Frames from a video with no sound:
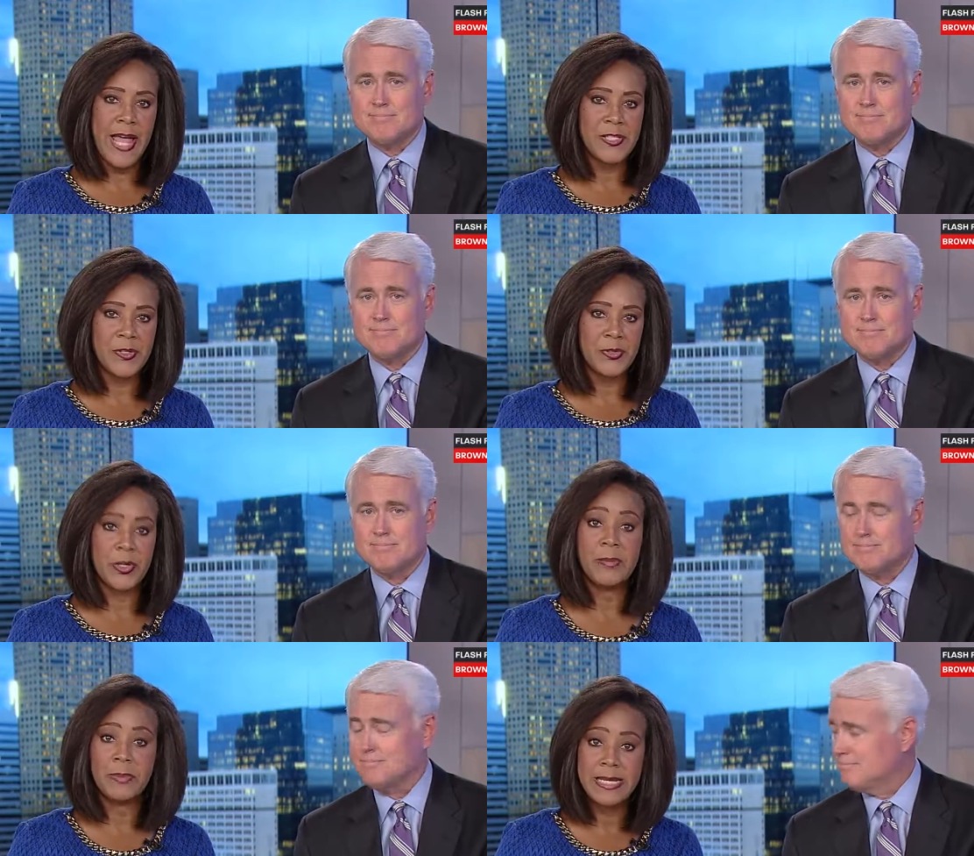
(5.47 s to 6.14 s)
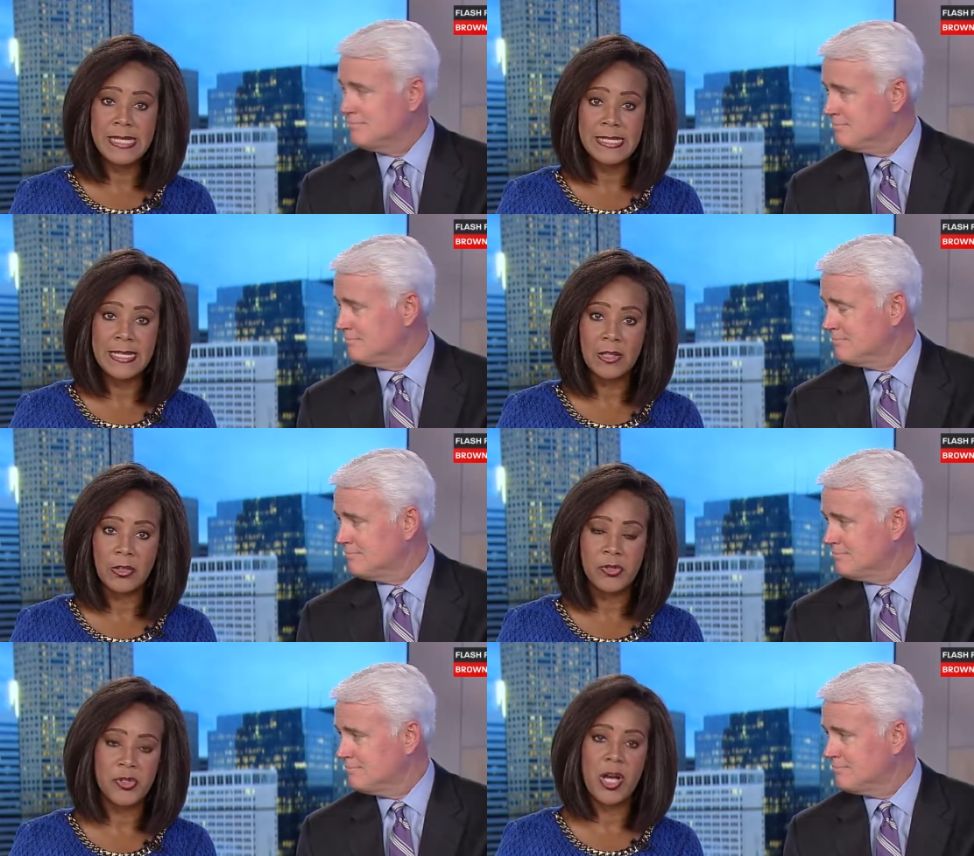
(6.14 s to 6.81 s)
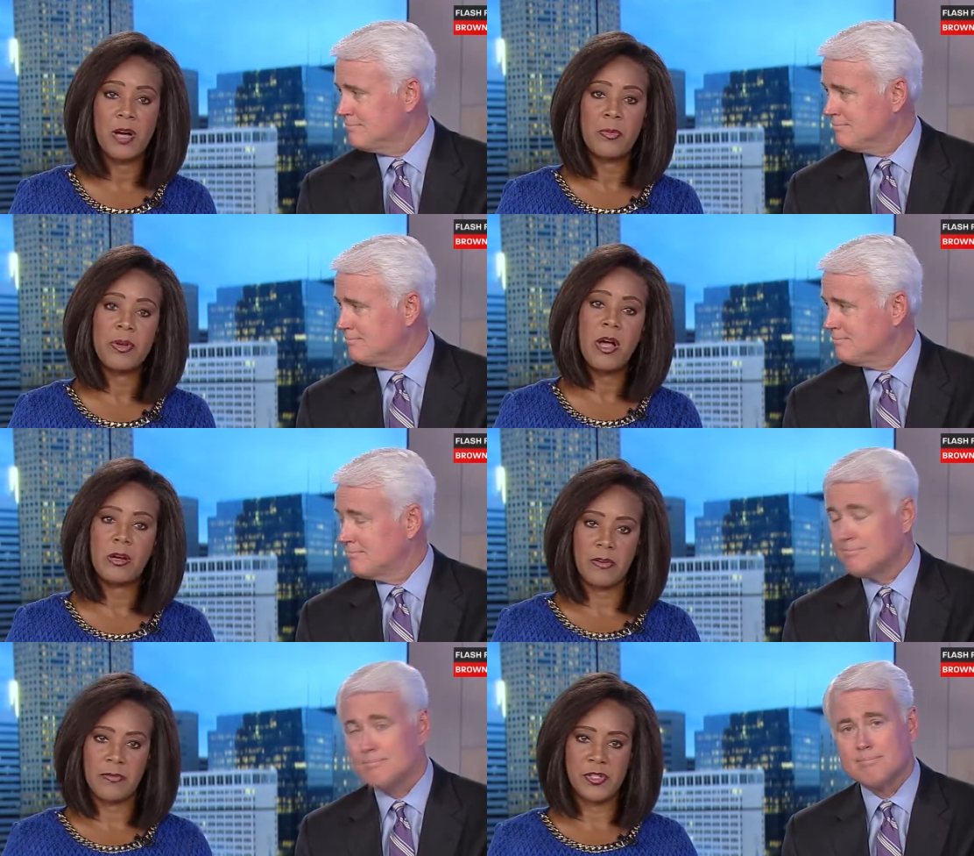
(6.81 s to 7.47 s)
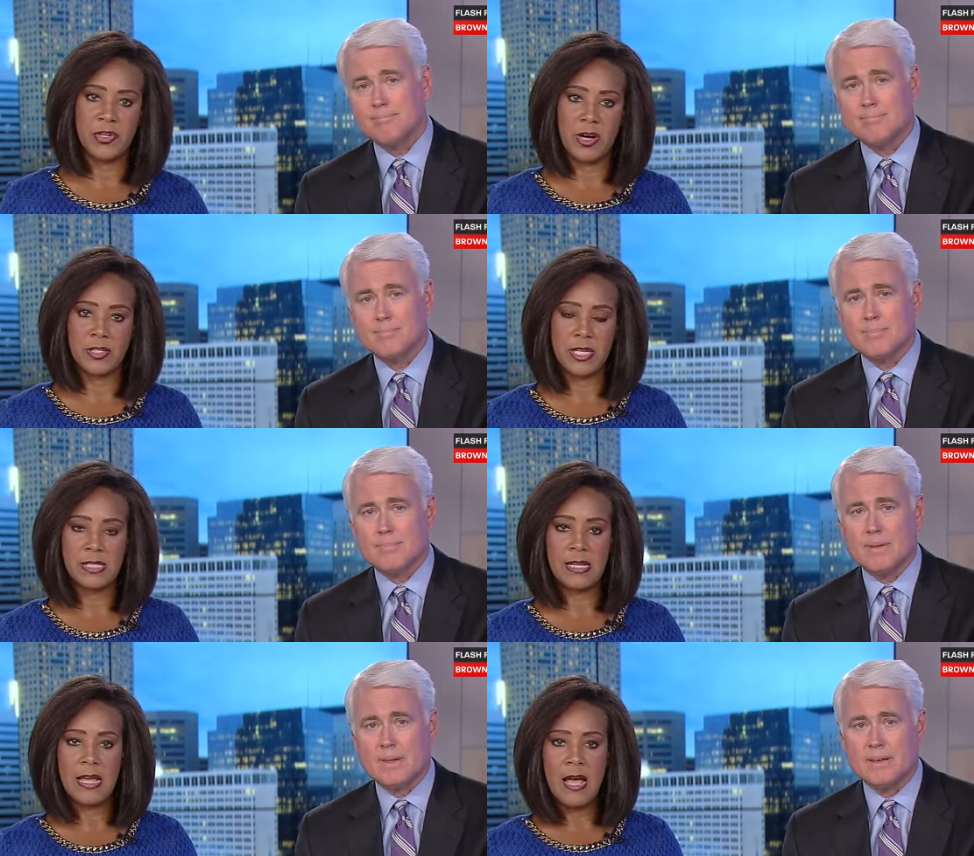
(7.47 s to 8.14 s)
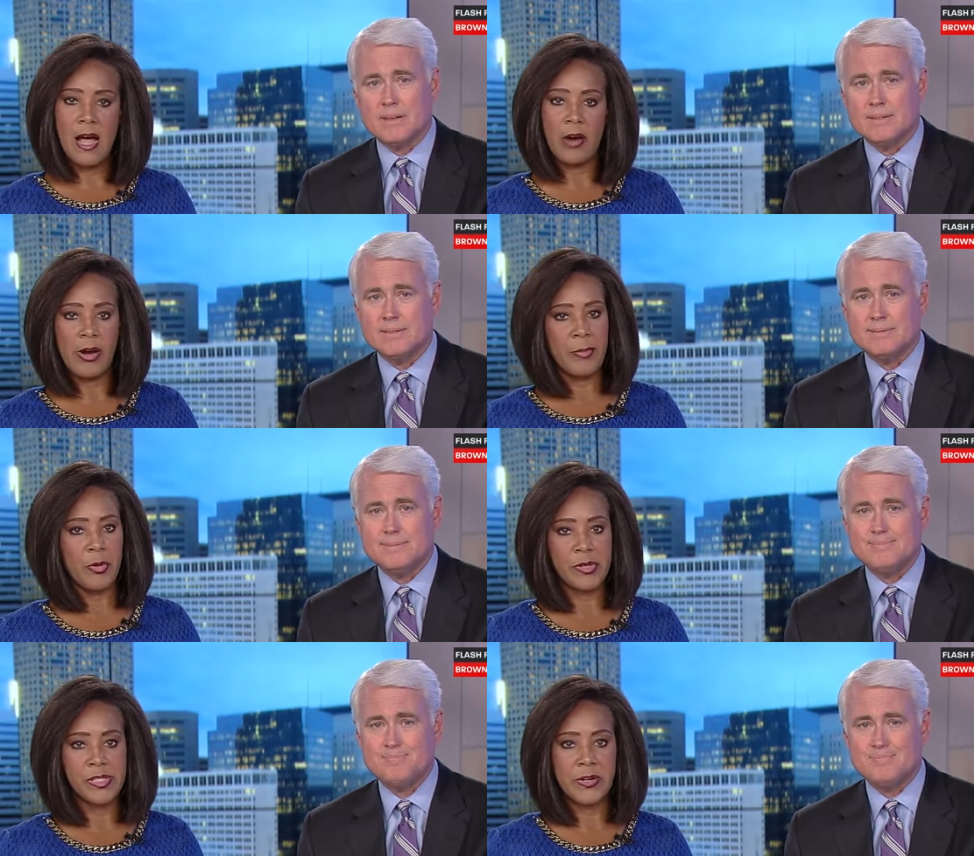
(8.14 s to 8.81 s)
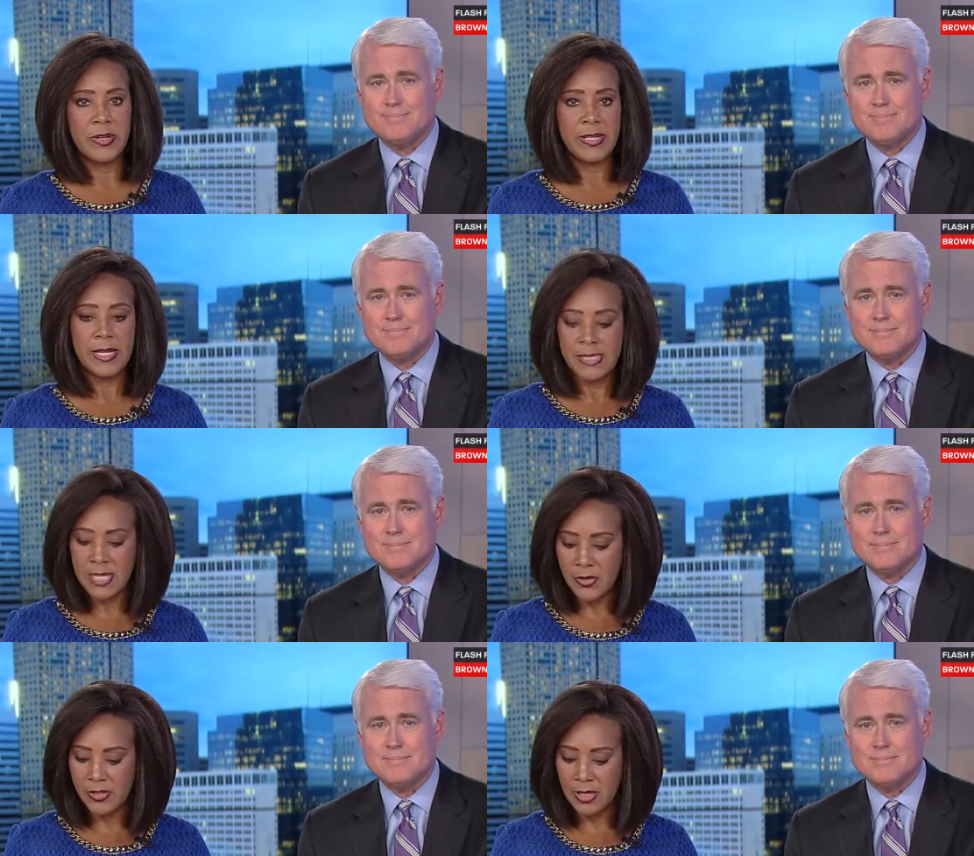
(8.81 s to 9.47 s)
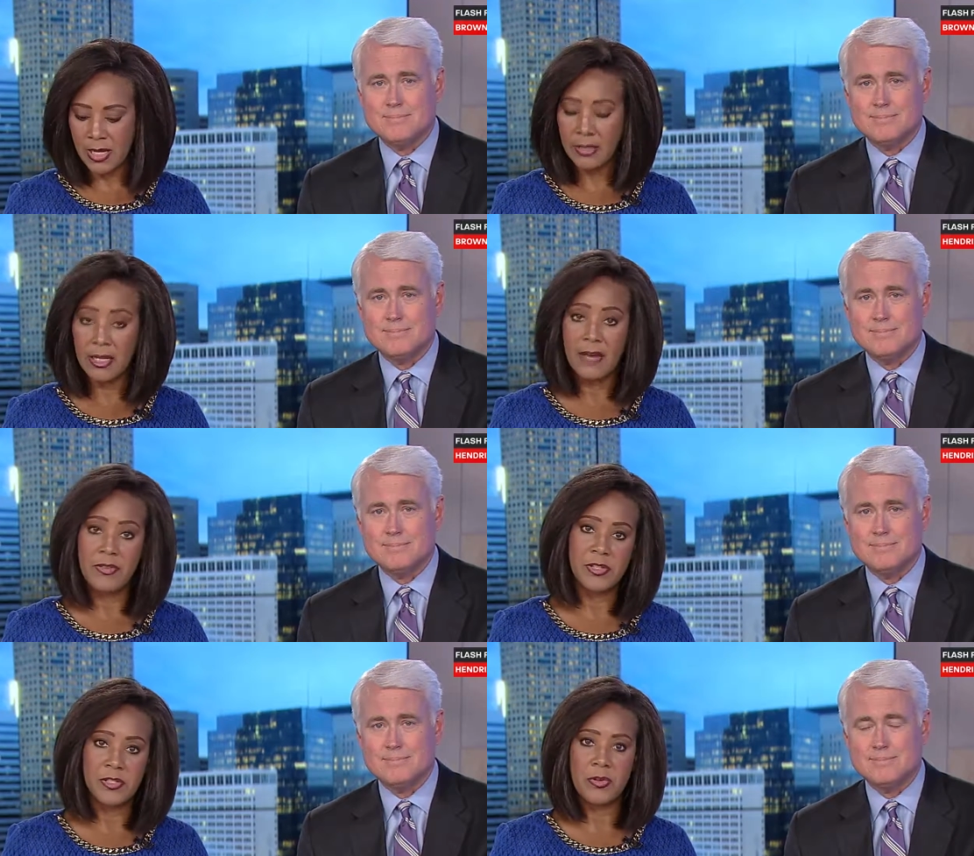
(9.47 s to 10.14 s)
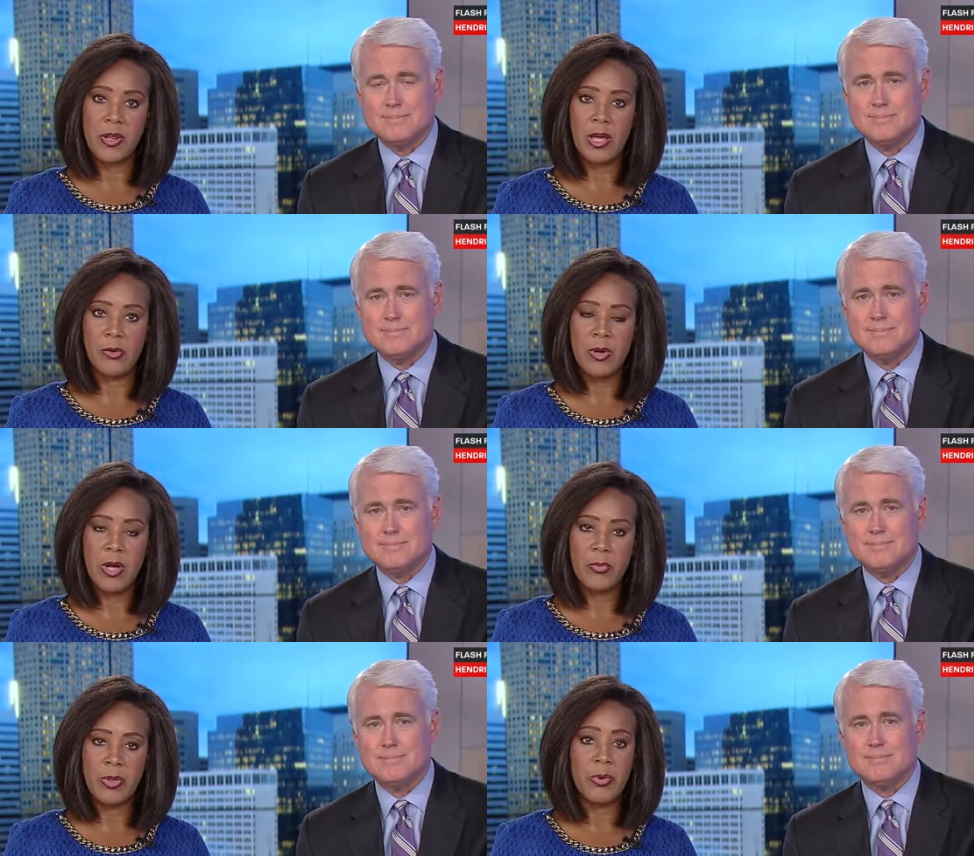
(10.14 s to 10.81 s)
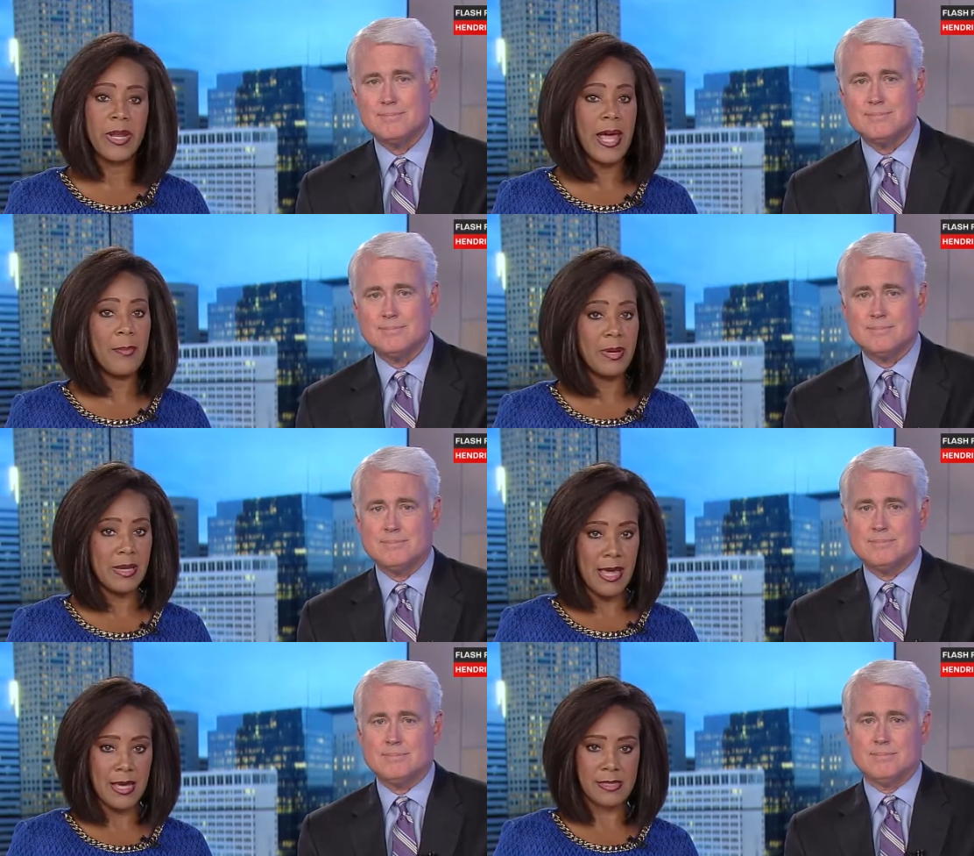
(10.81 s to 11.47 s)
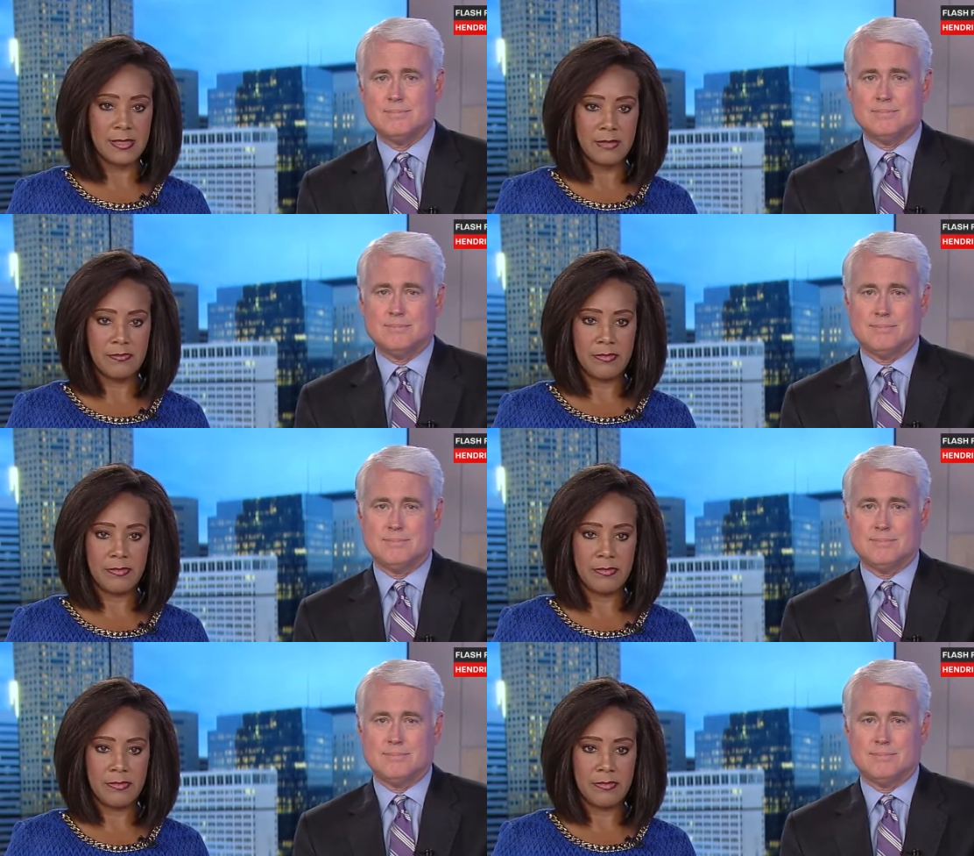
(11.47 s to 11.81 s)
Speaker 1: Nassar took a plea deal on child pornography charges. Our Anne Marie Tiernon is here tonight live in the studio with what happened next.